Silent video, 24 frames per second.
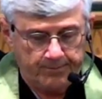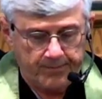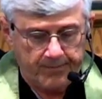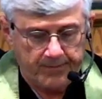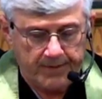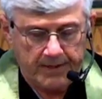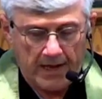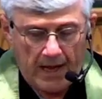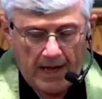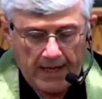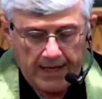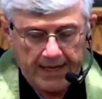
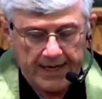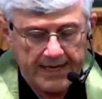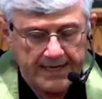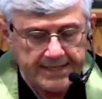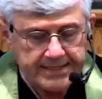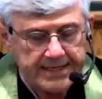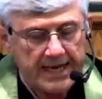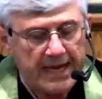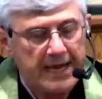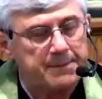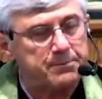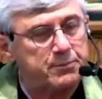God has
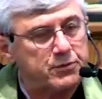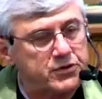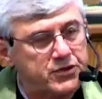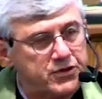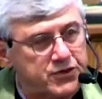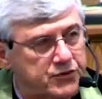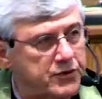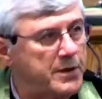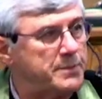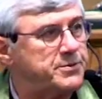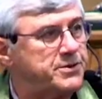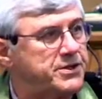a
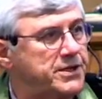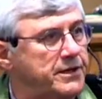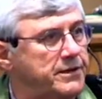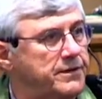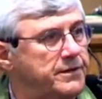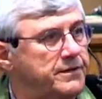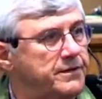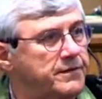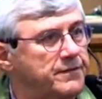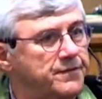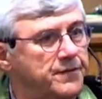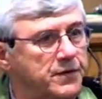
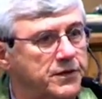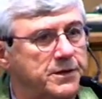prescription for